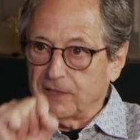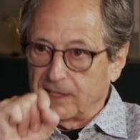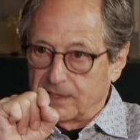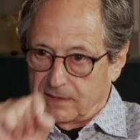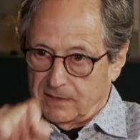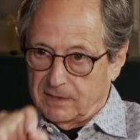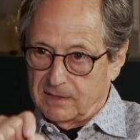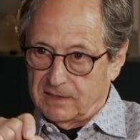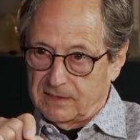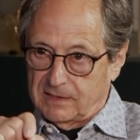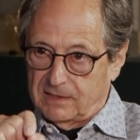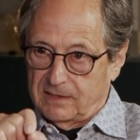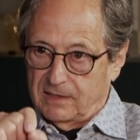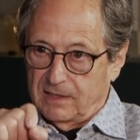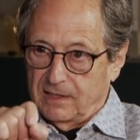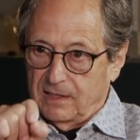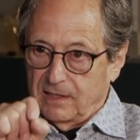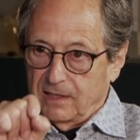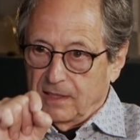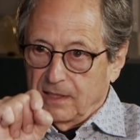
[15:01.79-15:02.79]
as this.
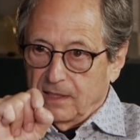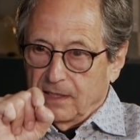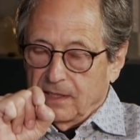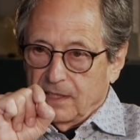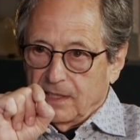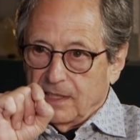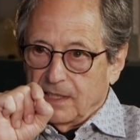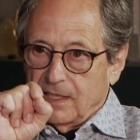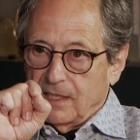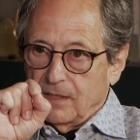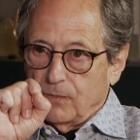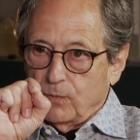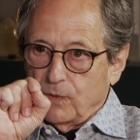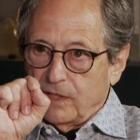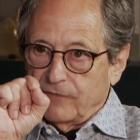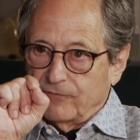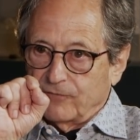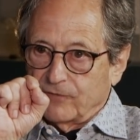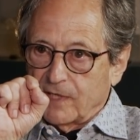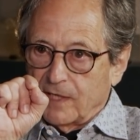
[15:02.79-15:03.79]
We
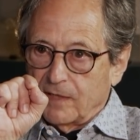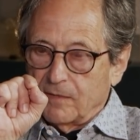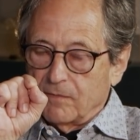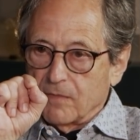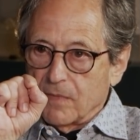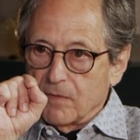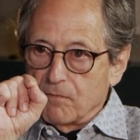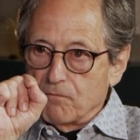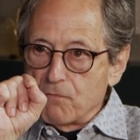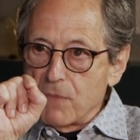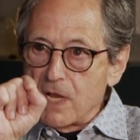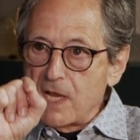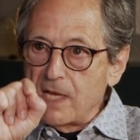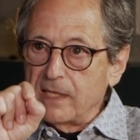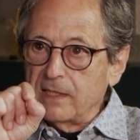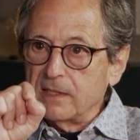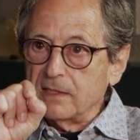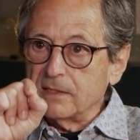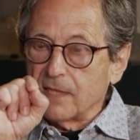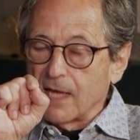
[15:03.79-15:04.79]
have done
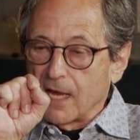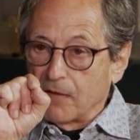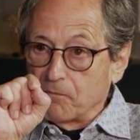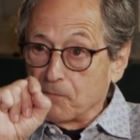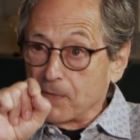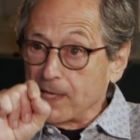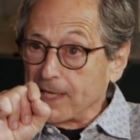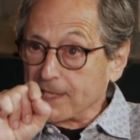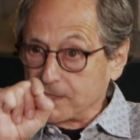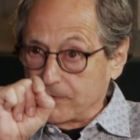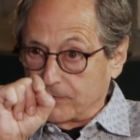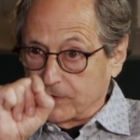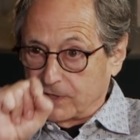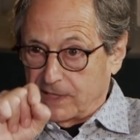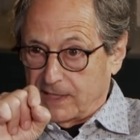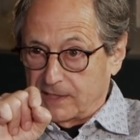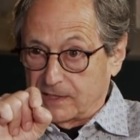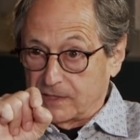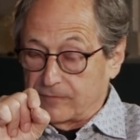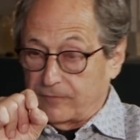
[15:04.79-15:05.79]
millions and millions of
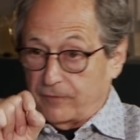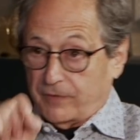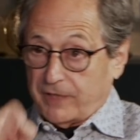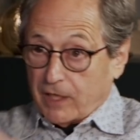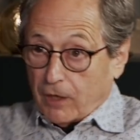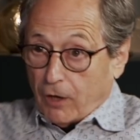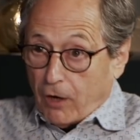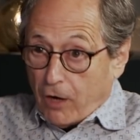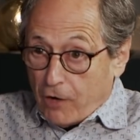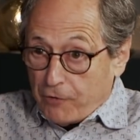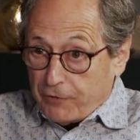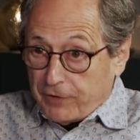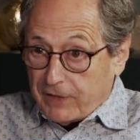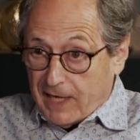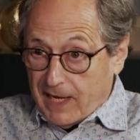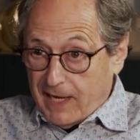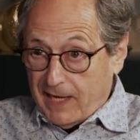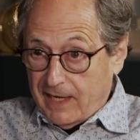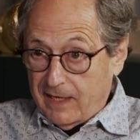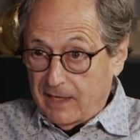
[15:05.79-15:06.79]
tests for the
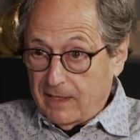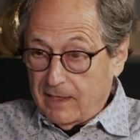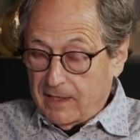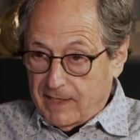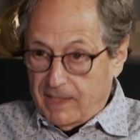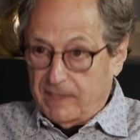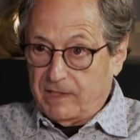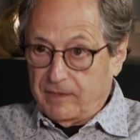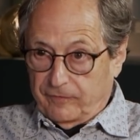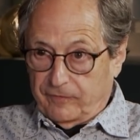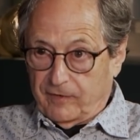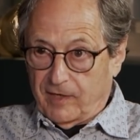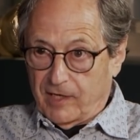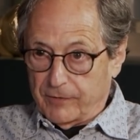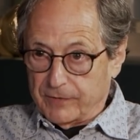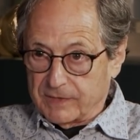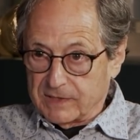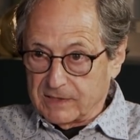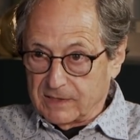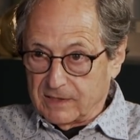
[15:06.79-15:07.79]
RNA in the
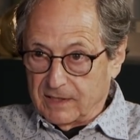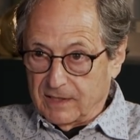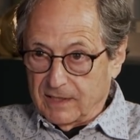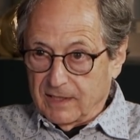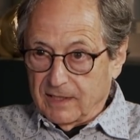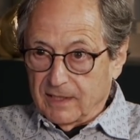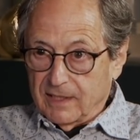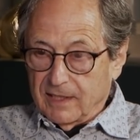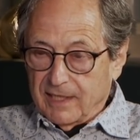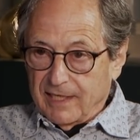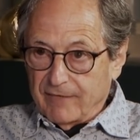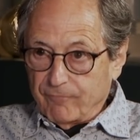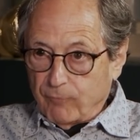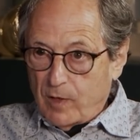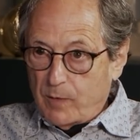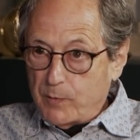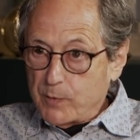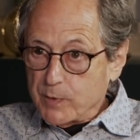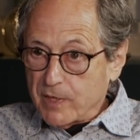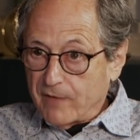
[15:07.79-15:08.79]
virus. If
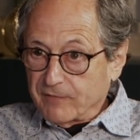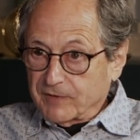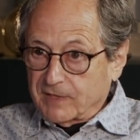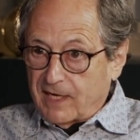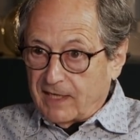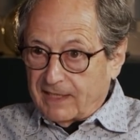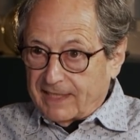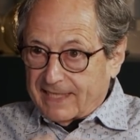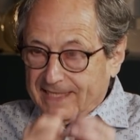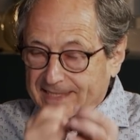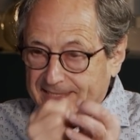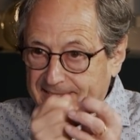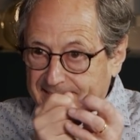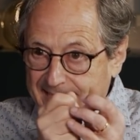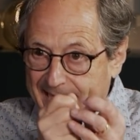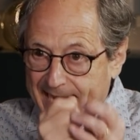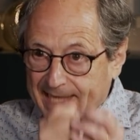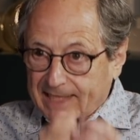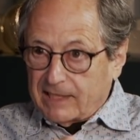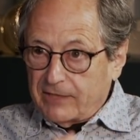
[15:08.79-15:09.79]
we would have done
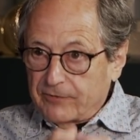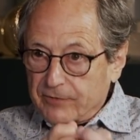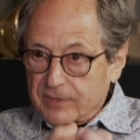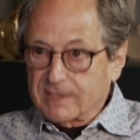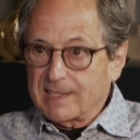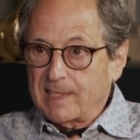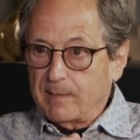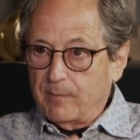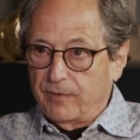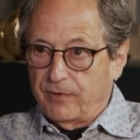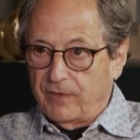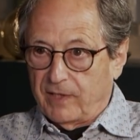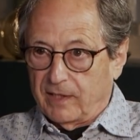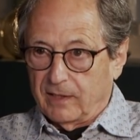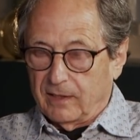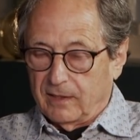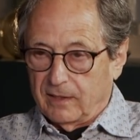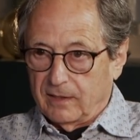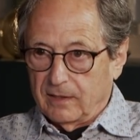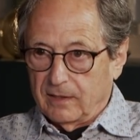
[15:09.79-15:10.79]
exactly the same thing